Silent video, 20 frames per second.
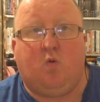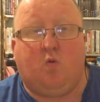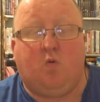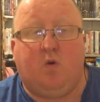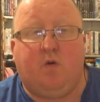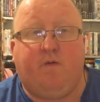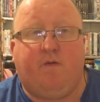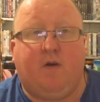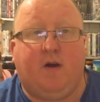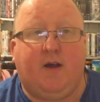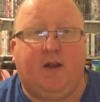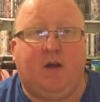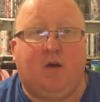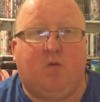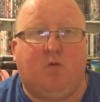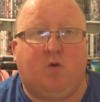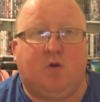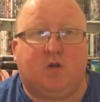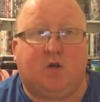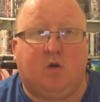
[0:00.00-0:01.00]
We find
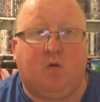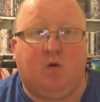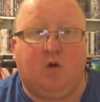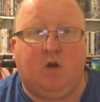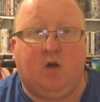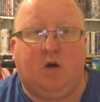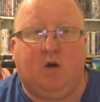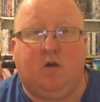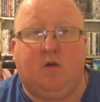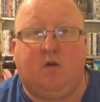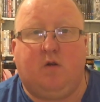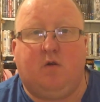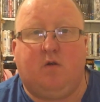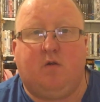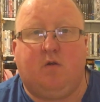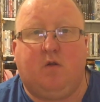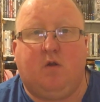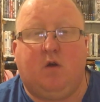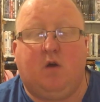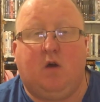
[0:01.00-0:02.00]
out what's going on,
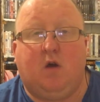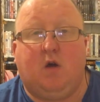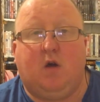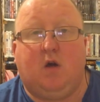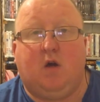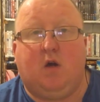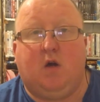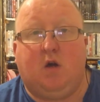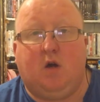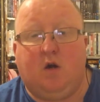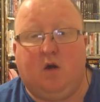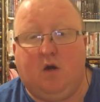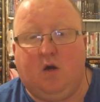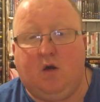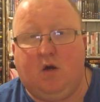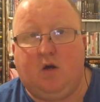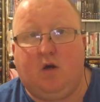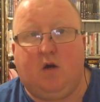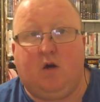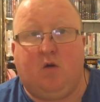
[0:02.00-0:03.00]

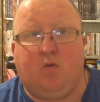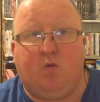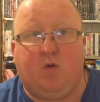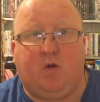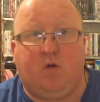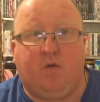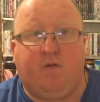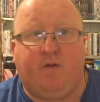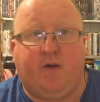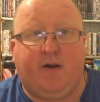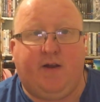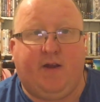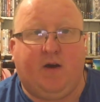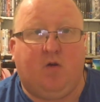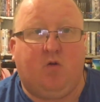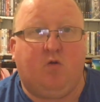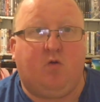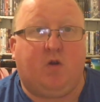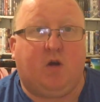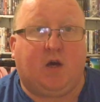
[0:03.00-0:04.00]
and we do find
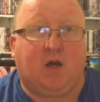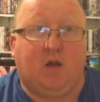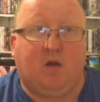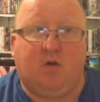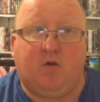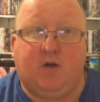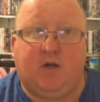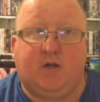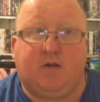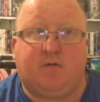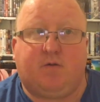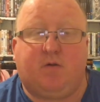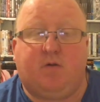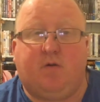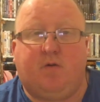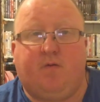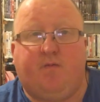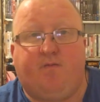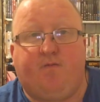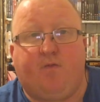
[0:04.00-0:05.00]
out who the killer is.
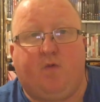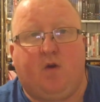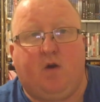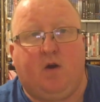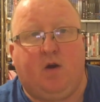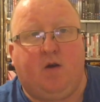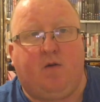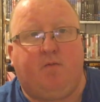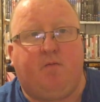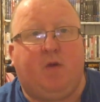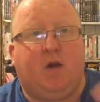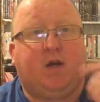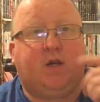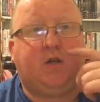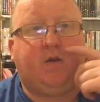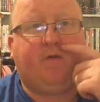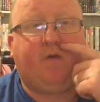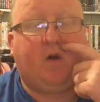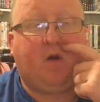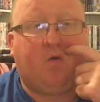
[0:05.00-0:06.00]
It makes
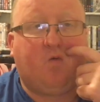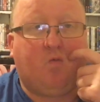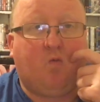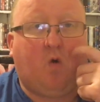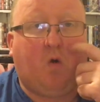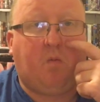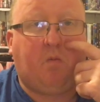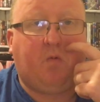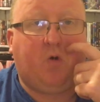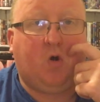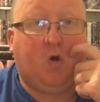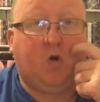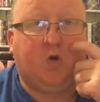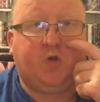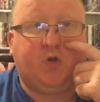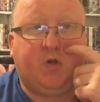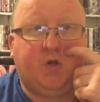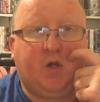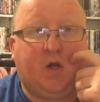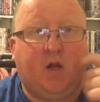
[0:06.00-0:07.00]
you think one
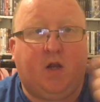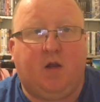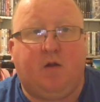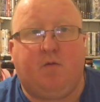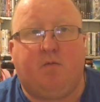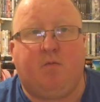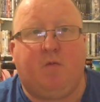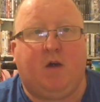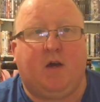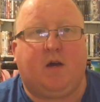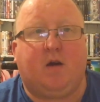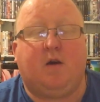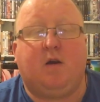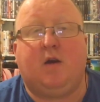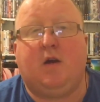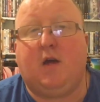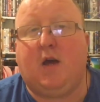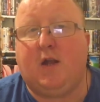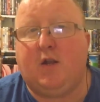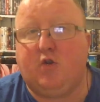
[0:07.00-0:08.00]
person, then it
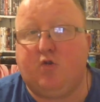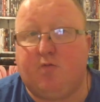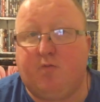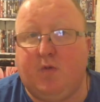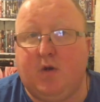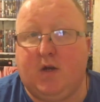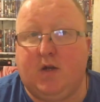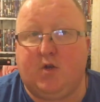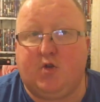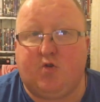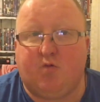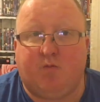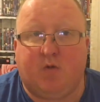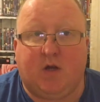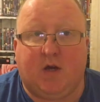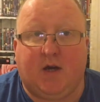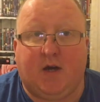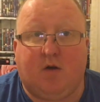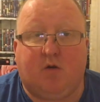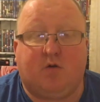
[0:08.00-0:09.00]
ends up being
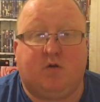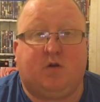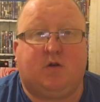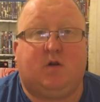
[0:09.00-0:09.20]
somebody else.